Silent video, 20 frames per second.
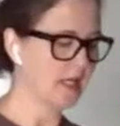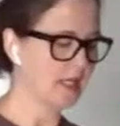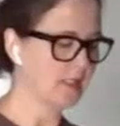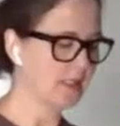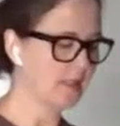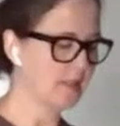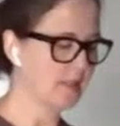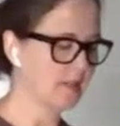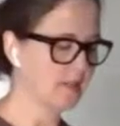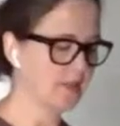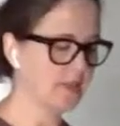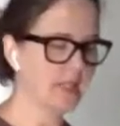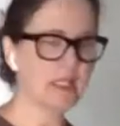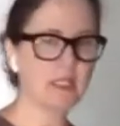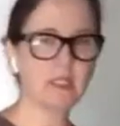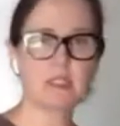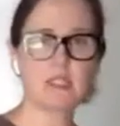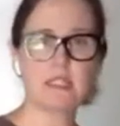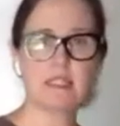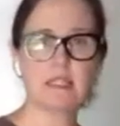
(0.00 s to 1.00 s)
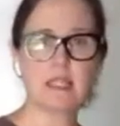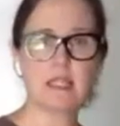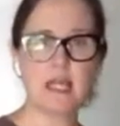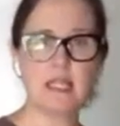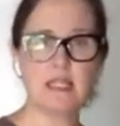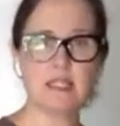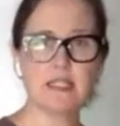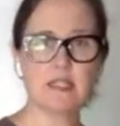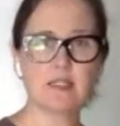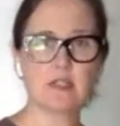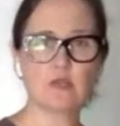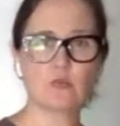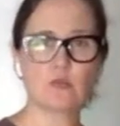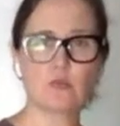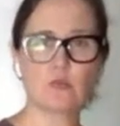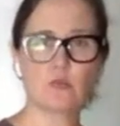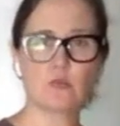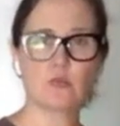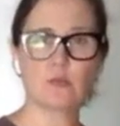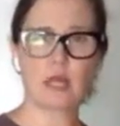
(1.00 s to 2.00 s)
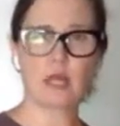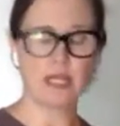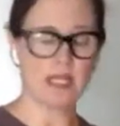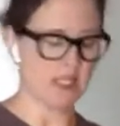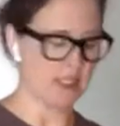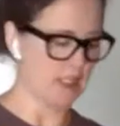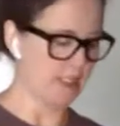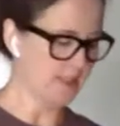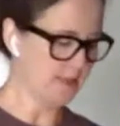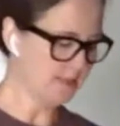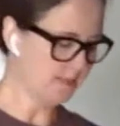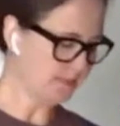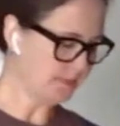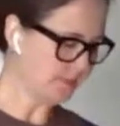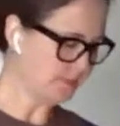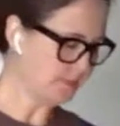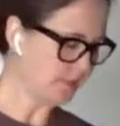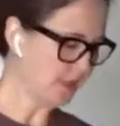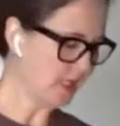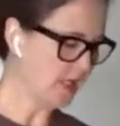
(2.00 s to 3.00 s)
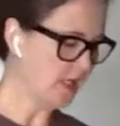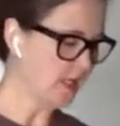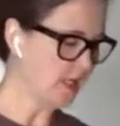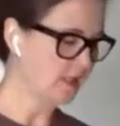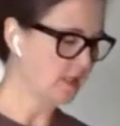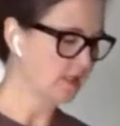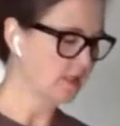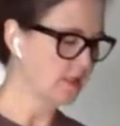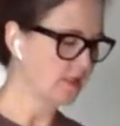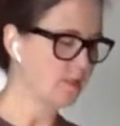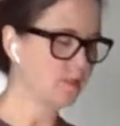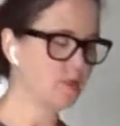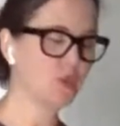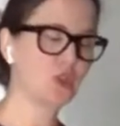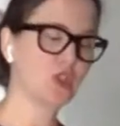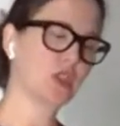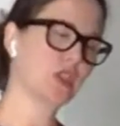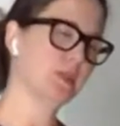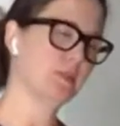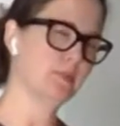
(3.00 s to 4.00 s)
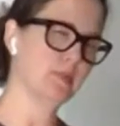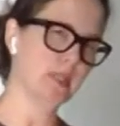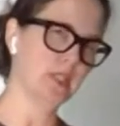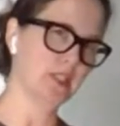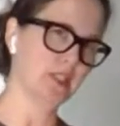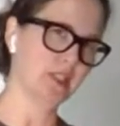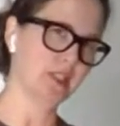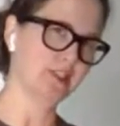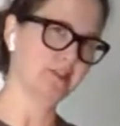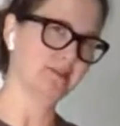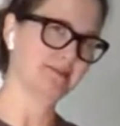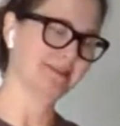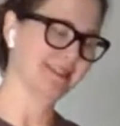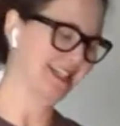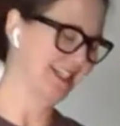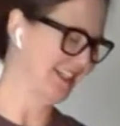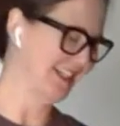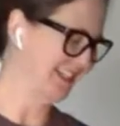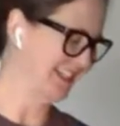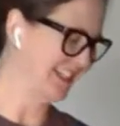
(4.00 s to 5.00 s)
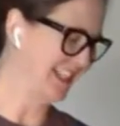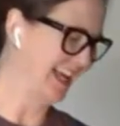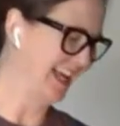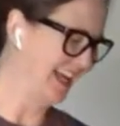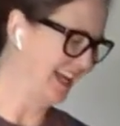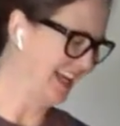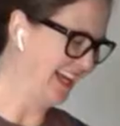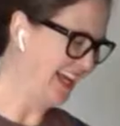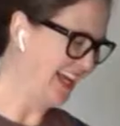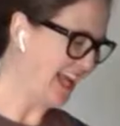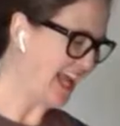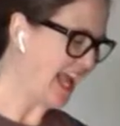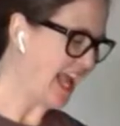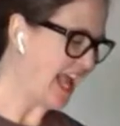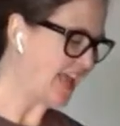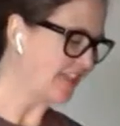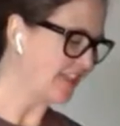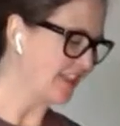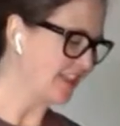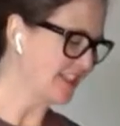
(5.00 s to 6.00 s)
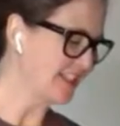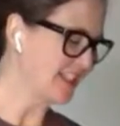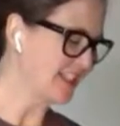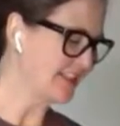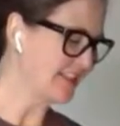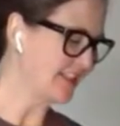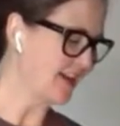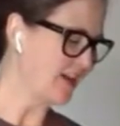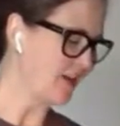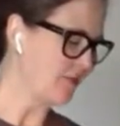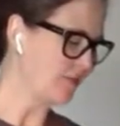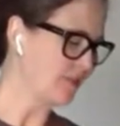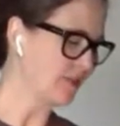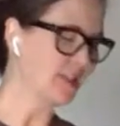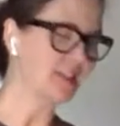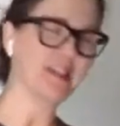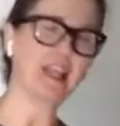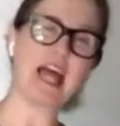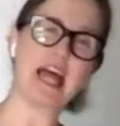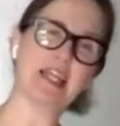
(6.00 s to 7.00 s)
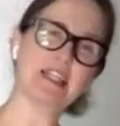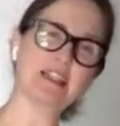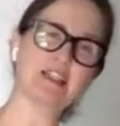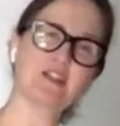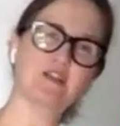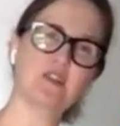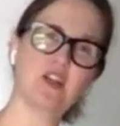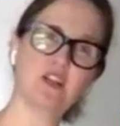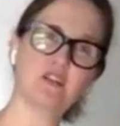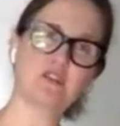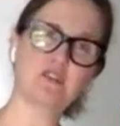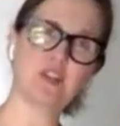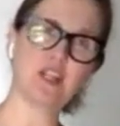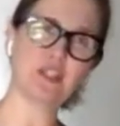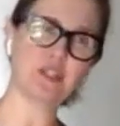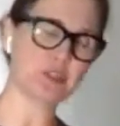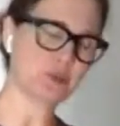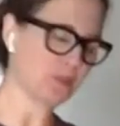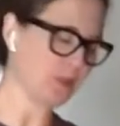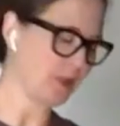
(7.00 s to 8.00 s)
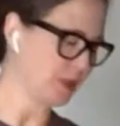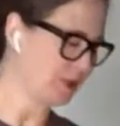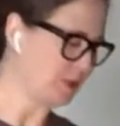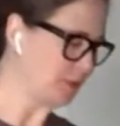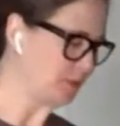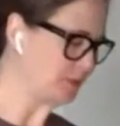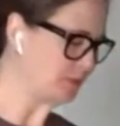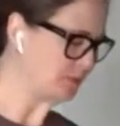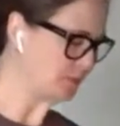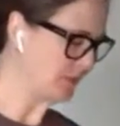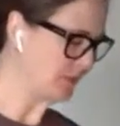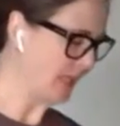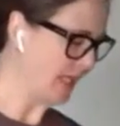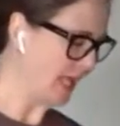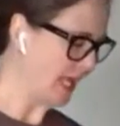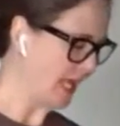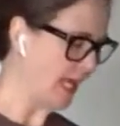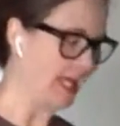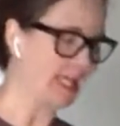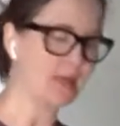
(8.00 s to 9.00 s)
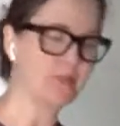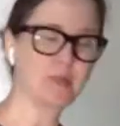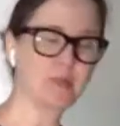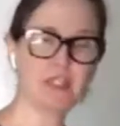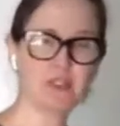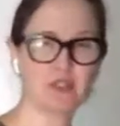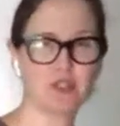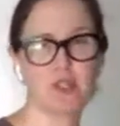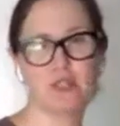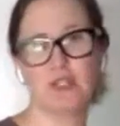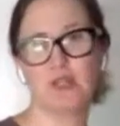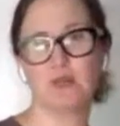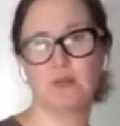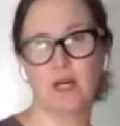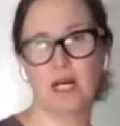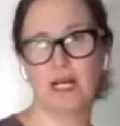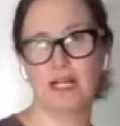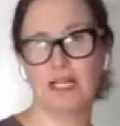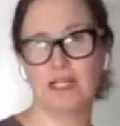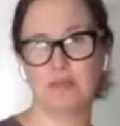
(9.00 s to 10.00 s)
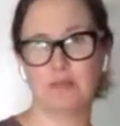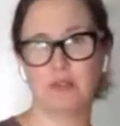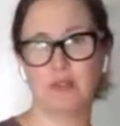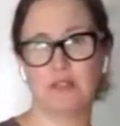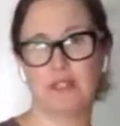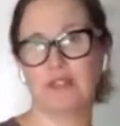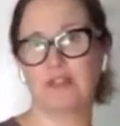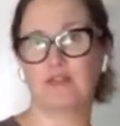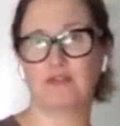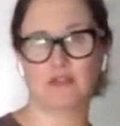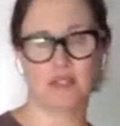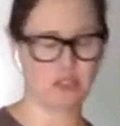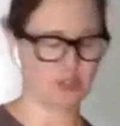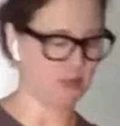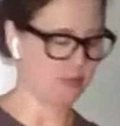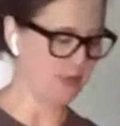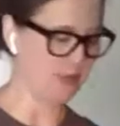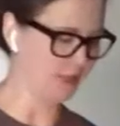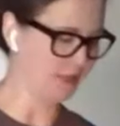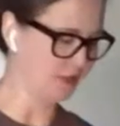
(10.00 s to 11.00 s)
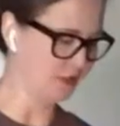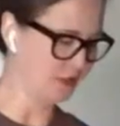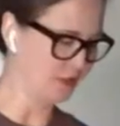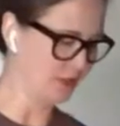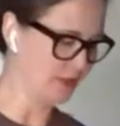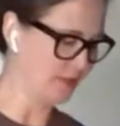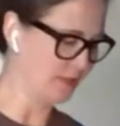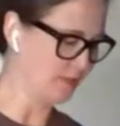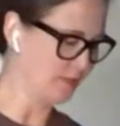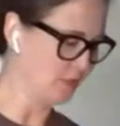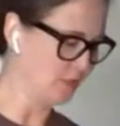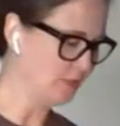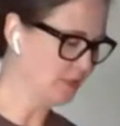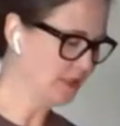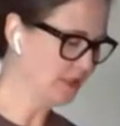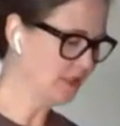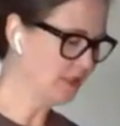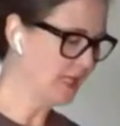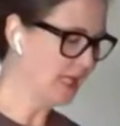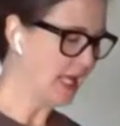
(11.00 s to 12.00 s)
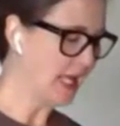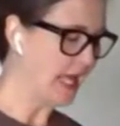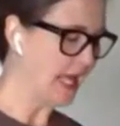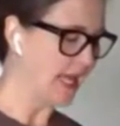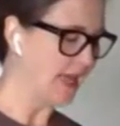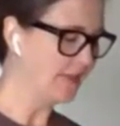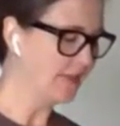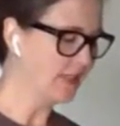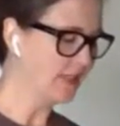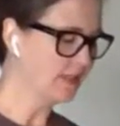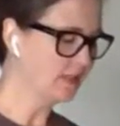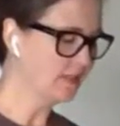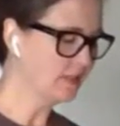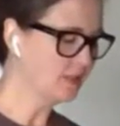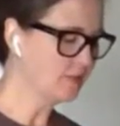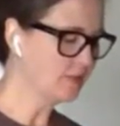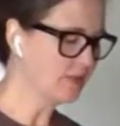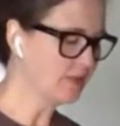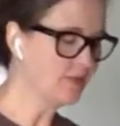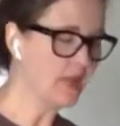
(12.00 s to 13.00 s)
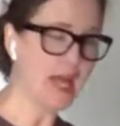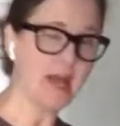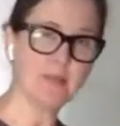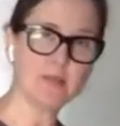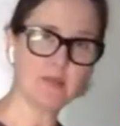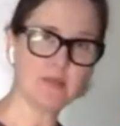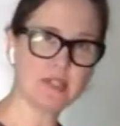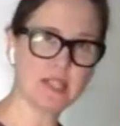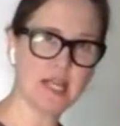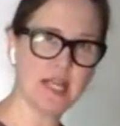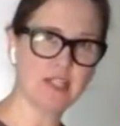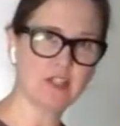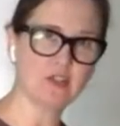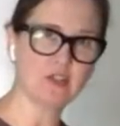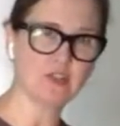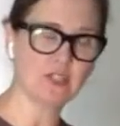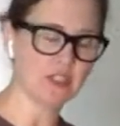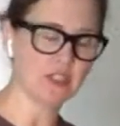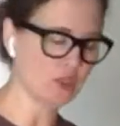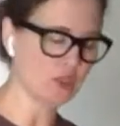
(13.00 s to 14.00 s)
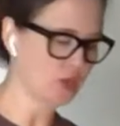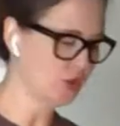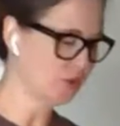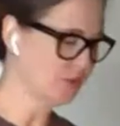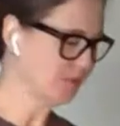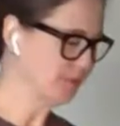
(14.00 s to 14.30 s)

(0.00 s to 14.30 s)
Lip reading: some thickly sliced red onion, some good butter. This is the last of our French butter, and I'm going to show you why I'm using the French butter in just a moment. And then a little bit of apple cider vinegar.